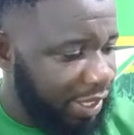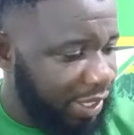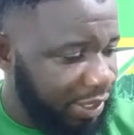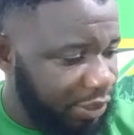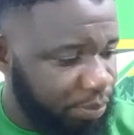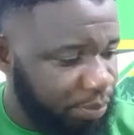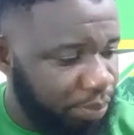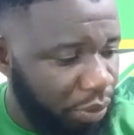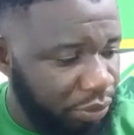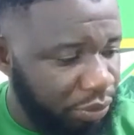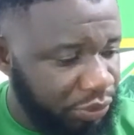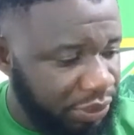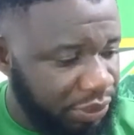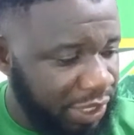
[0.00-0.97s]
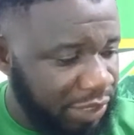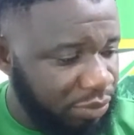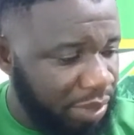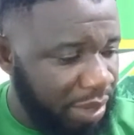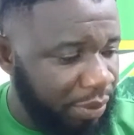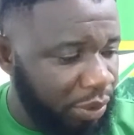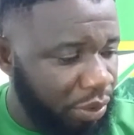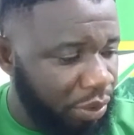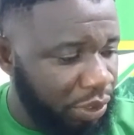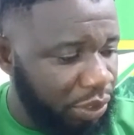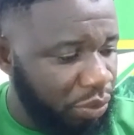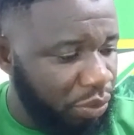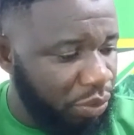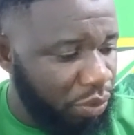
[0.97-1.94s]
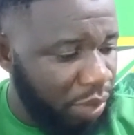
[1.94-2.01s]
sponge. That's why we call it
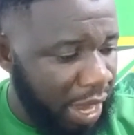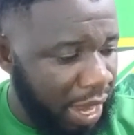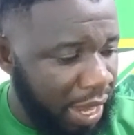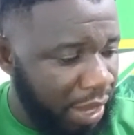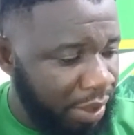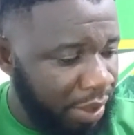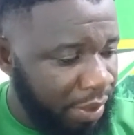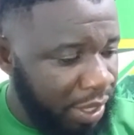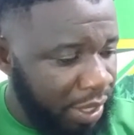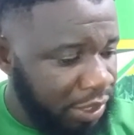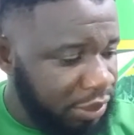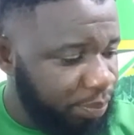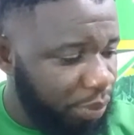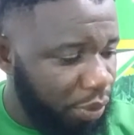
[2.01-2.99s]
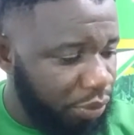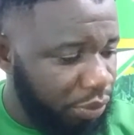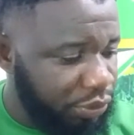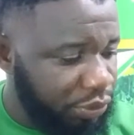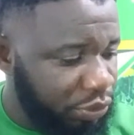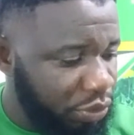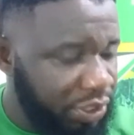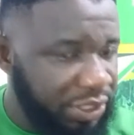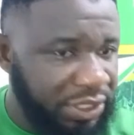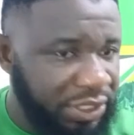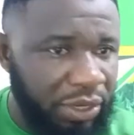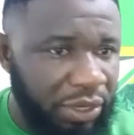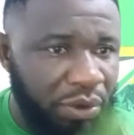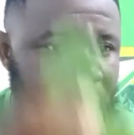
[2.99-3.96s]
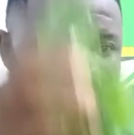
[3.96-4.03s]
local sponge. So this is the
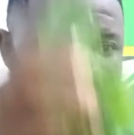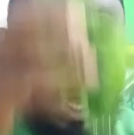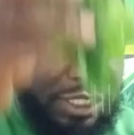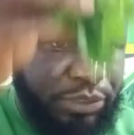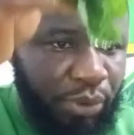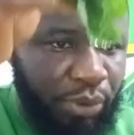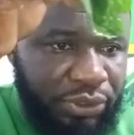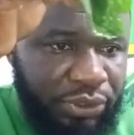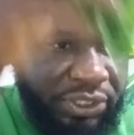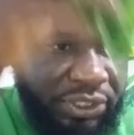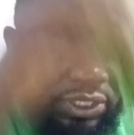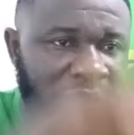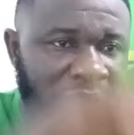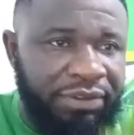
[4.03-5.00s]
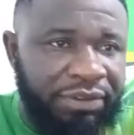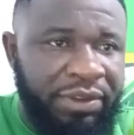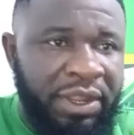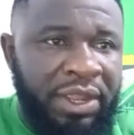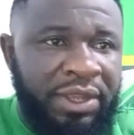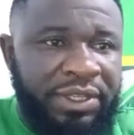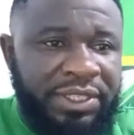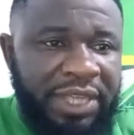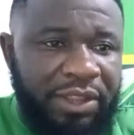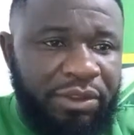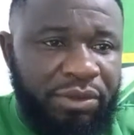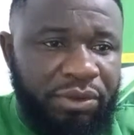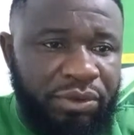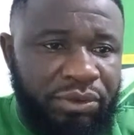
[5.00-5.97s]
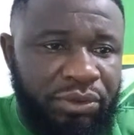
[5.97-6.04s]
local sponge leaf. Thank
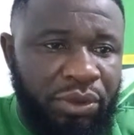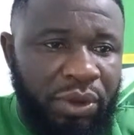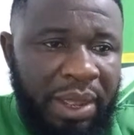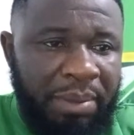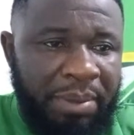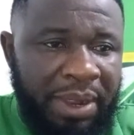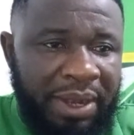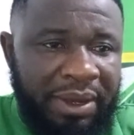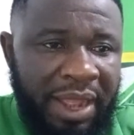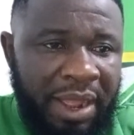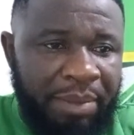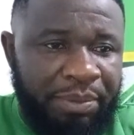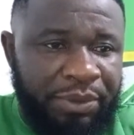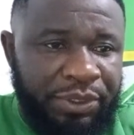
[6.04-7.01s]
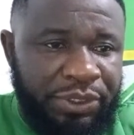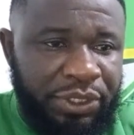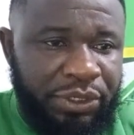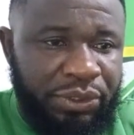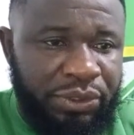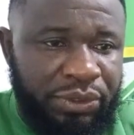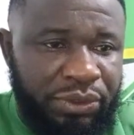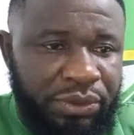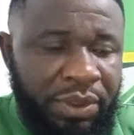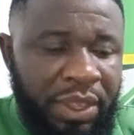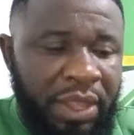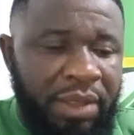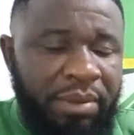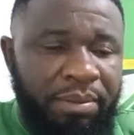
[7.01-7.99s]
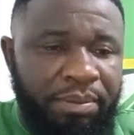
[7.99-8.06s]
you, Dollar Man. I appreciate you.
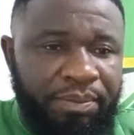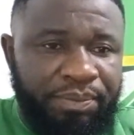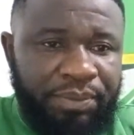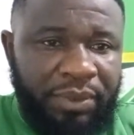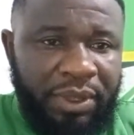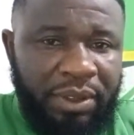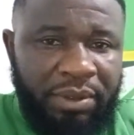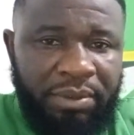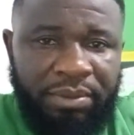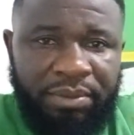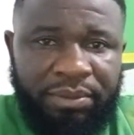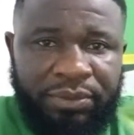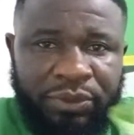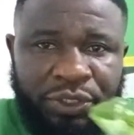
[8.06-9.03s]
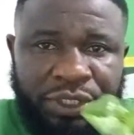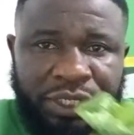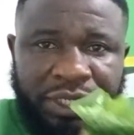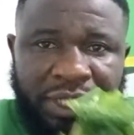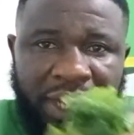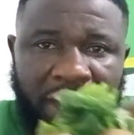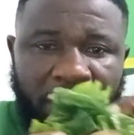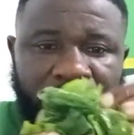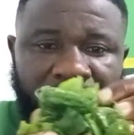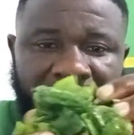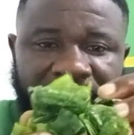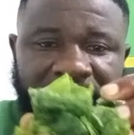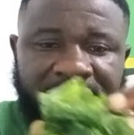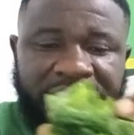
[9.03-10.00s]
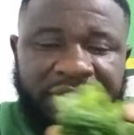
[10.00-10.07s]
See now you are
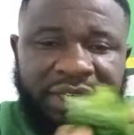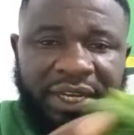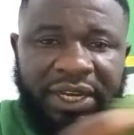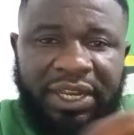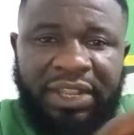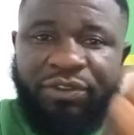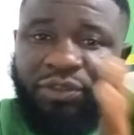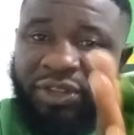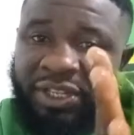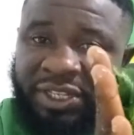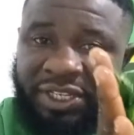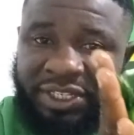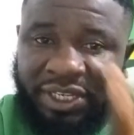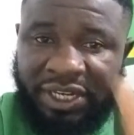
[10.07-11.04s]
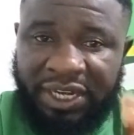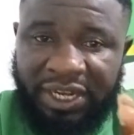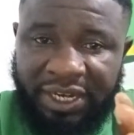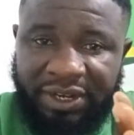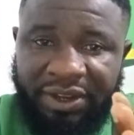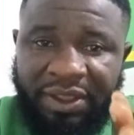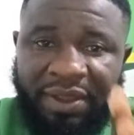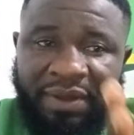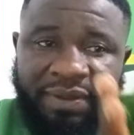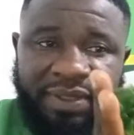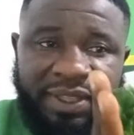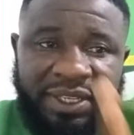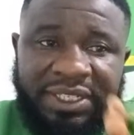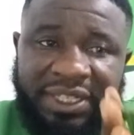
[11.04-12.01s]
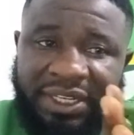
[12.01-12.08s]
getting the leaf, it is clean.
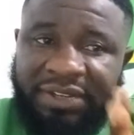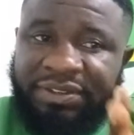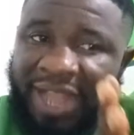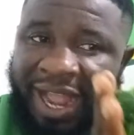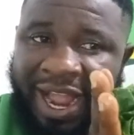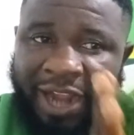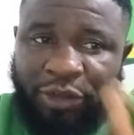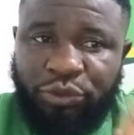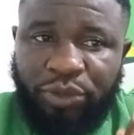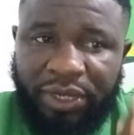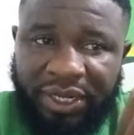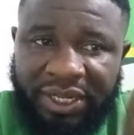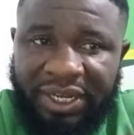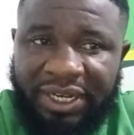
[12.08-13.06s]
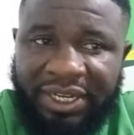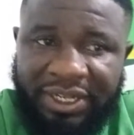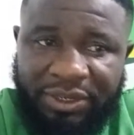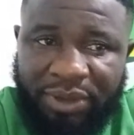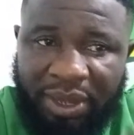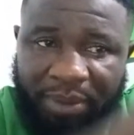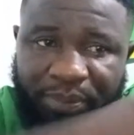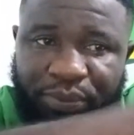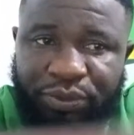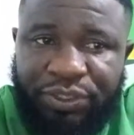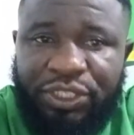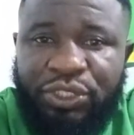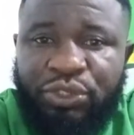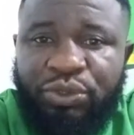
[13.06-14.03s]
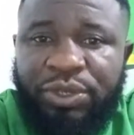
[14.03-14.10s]
These leaves are actually clean. You can put it
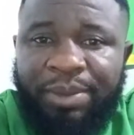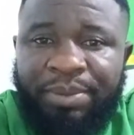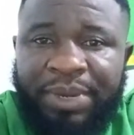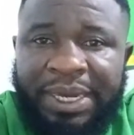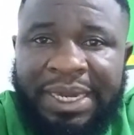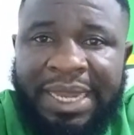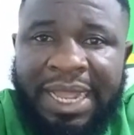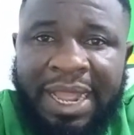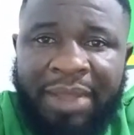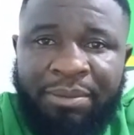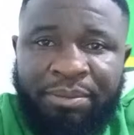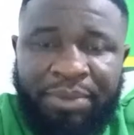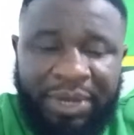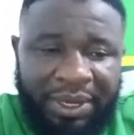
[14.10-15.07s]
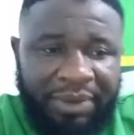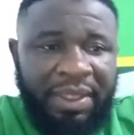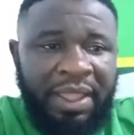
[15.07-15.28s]
into your blender and blend.